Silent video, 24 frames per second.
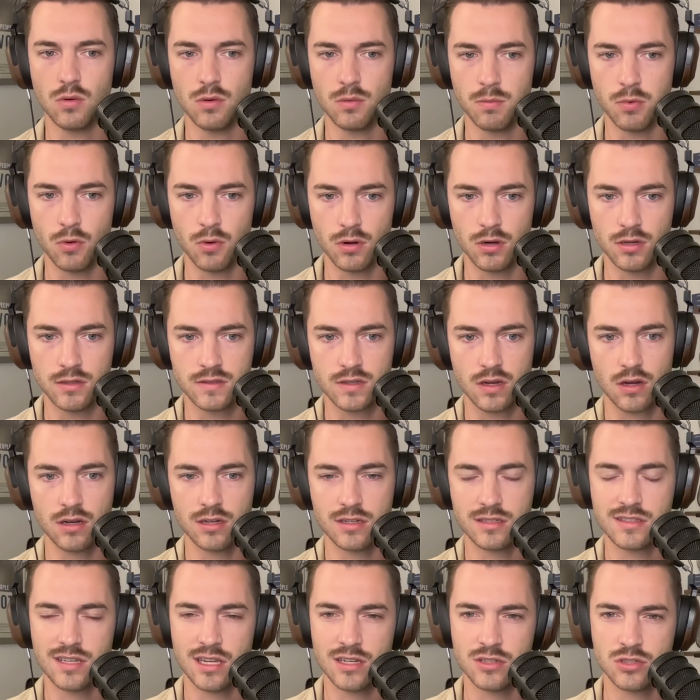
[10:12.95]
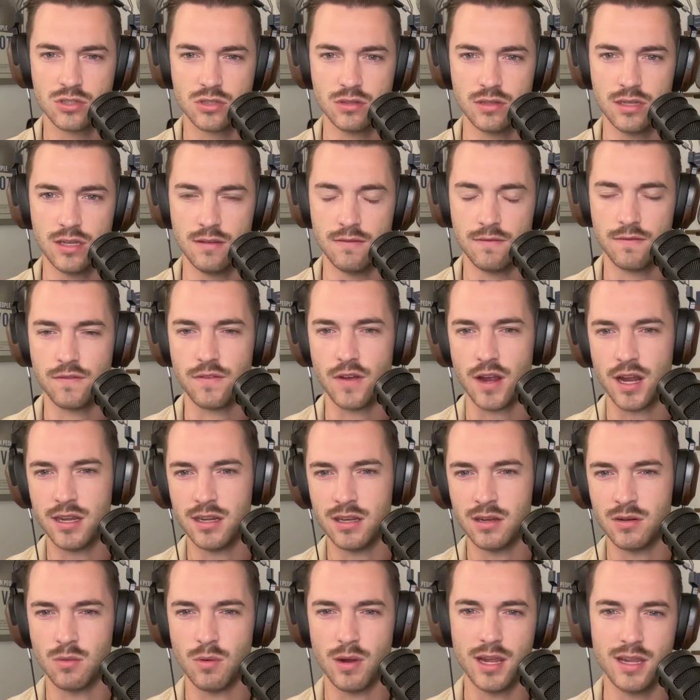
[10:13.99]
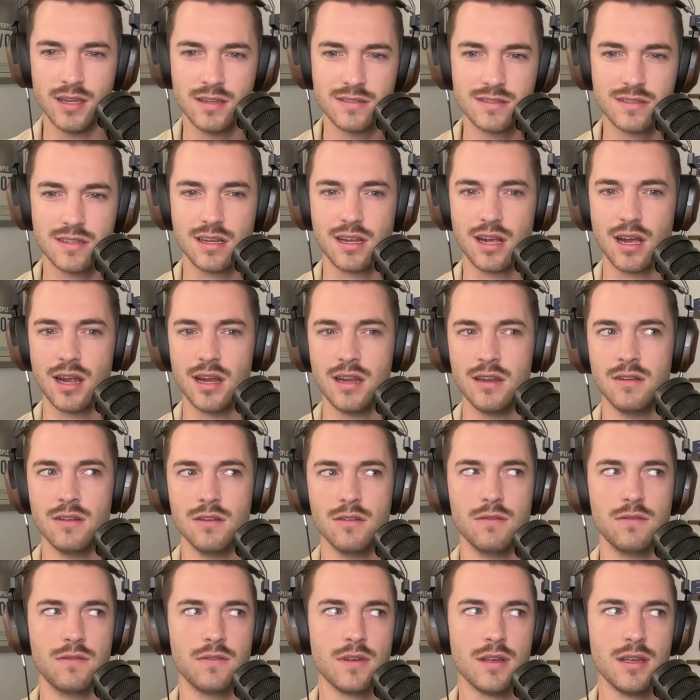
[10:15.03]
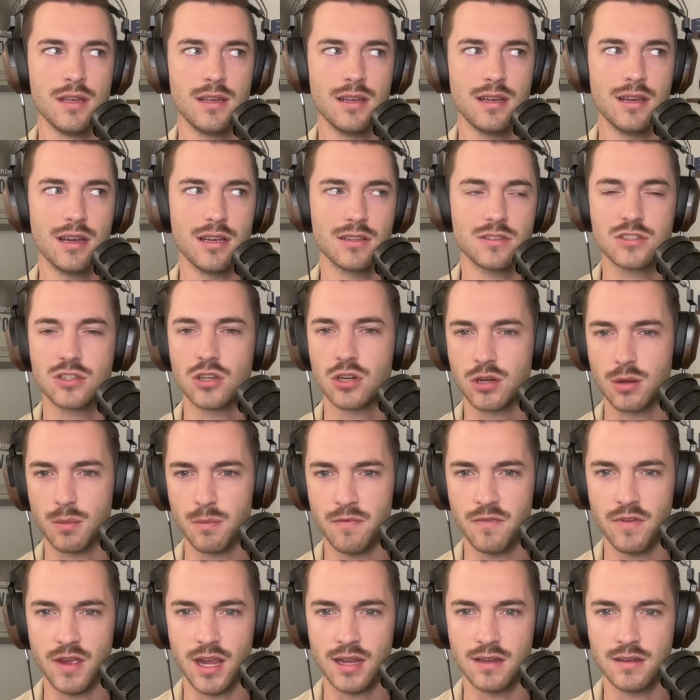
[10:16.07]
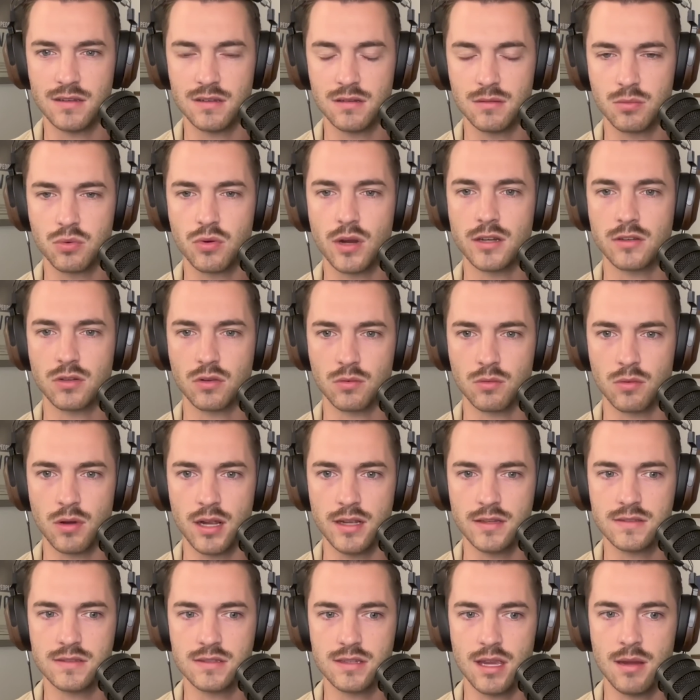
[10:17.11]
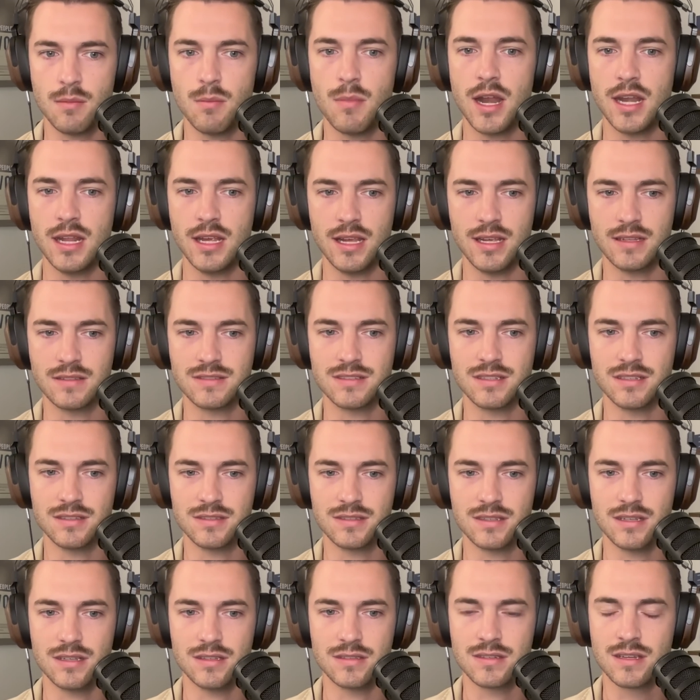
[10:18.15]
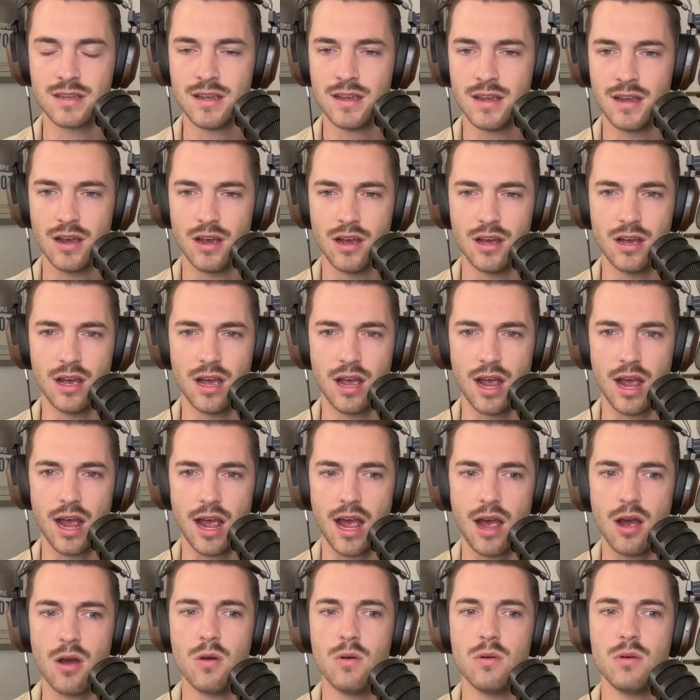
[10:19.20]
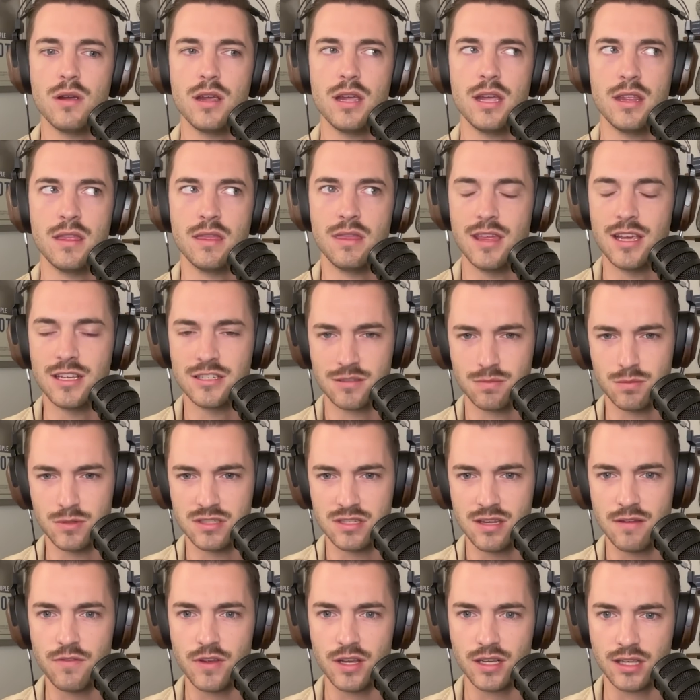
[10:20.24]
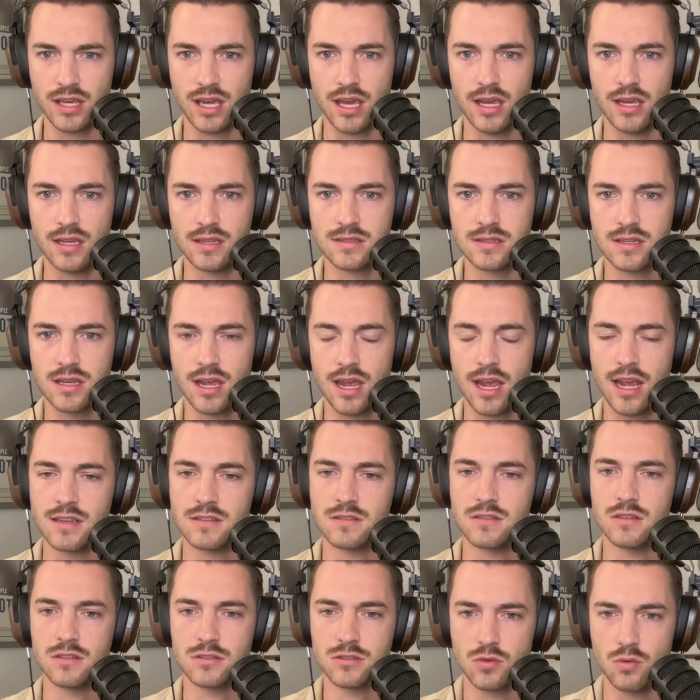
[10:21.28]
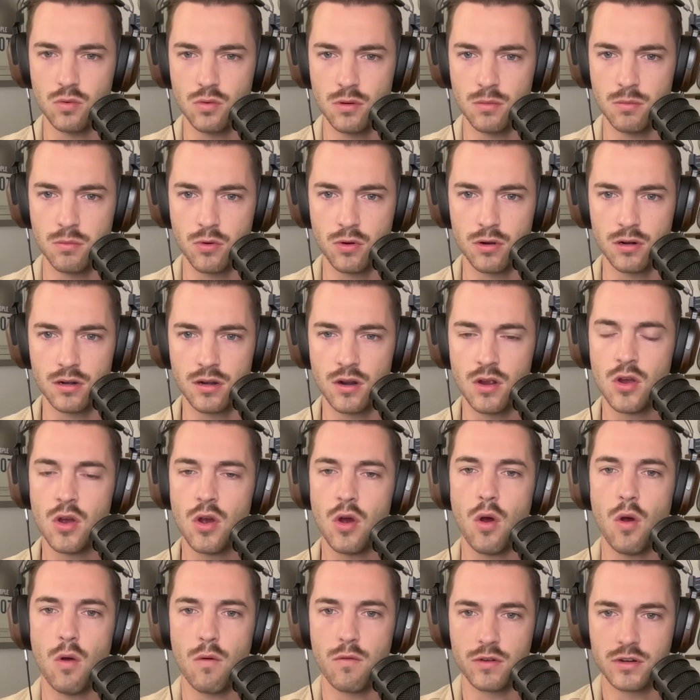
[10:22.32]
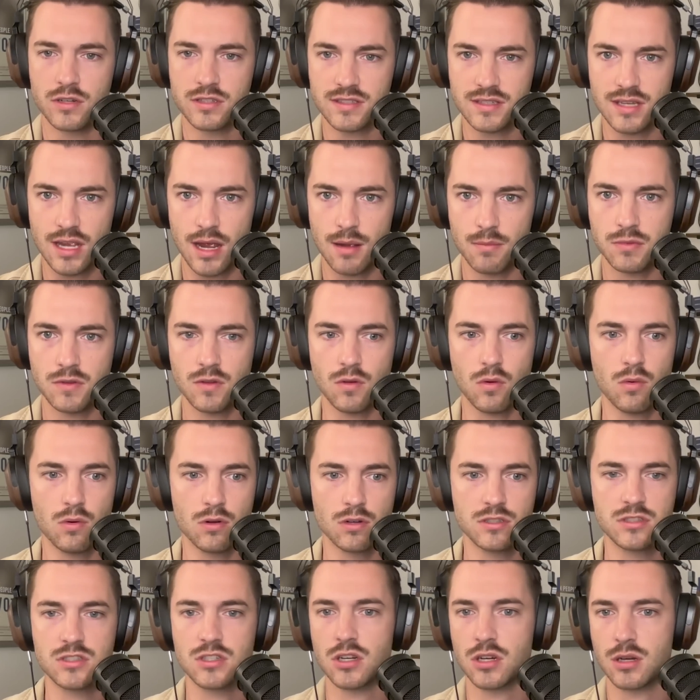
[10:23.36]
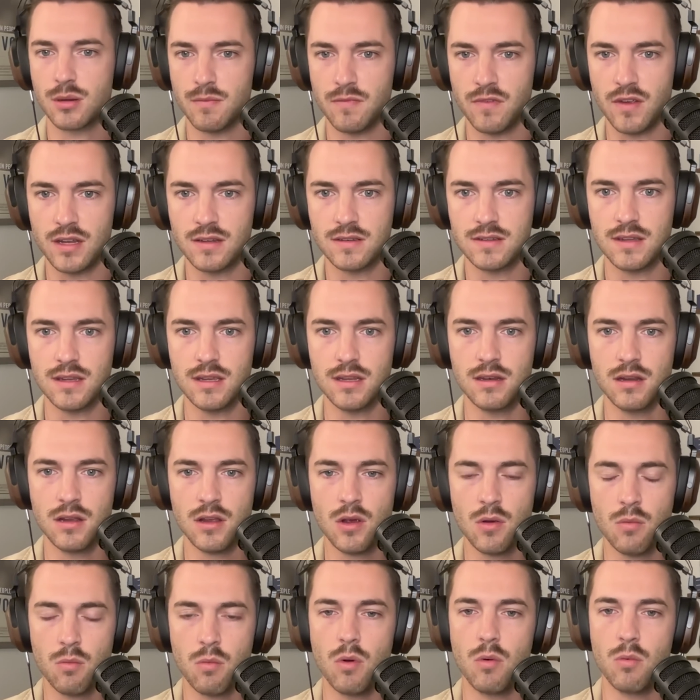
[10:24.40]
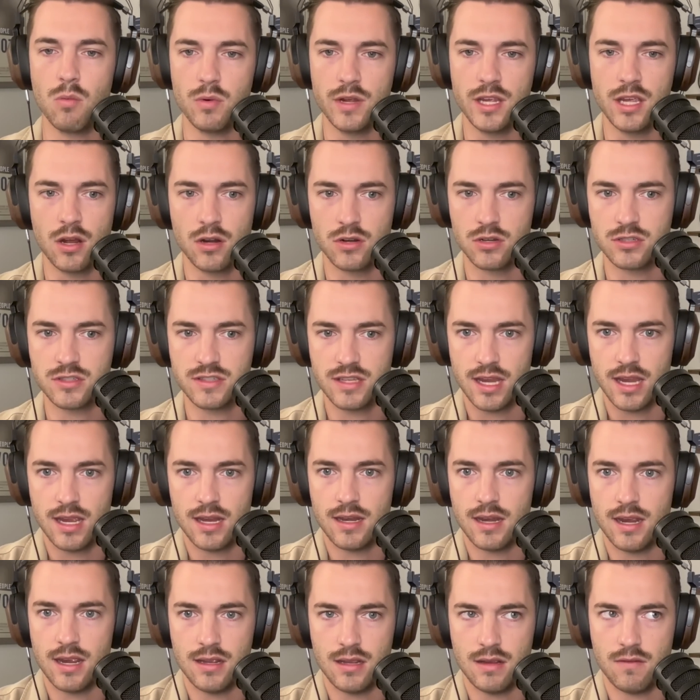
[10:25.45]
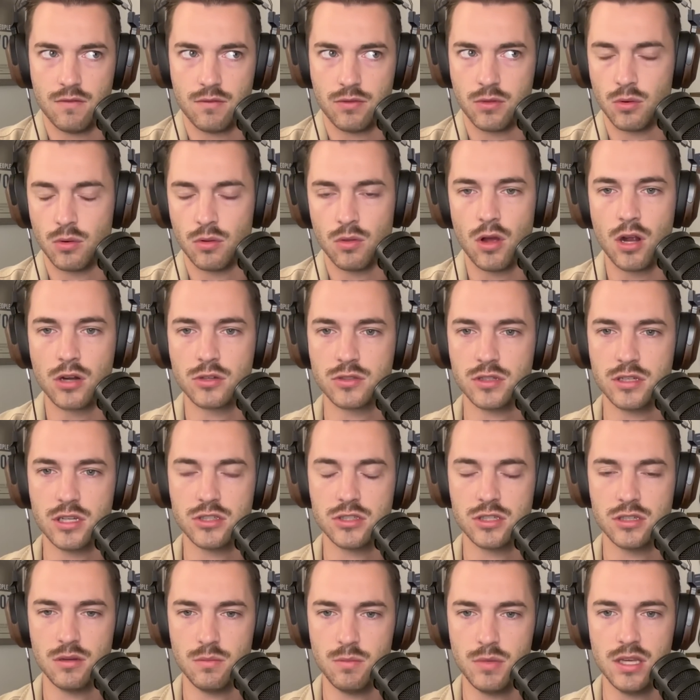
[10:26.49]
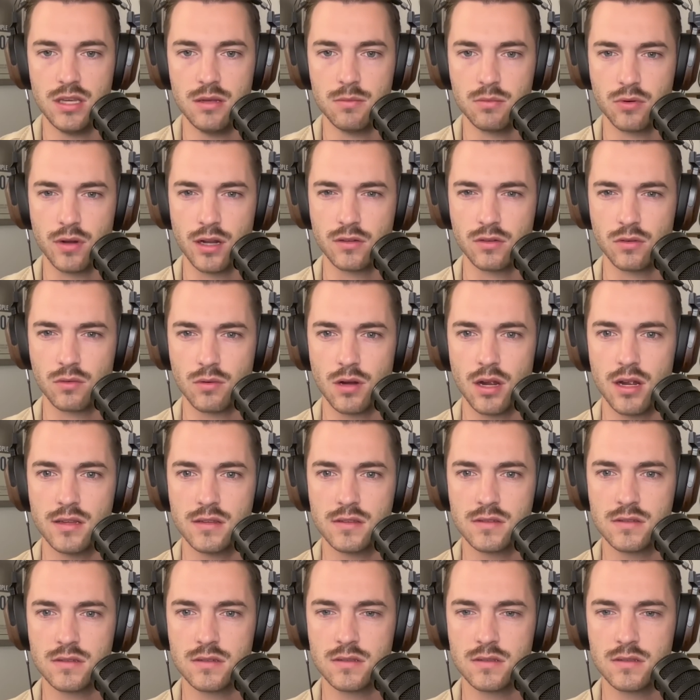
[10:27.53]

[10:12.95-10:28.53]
boards are essentially finding ways to kind of circumvent parental rights in many instances. How, in this specific case, has the school board overstepped or circumvented what we understand through a long tradition to be parental rights?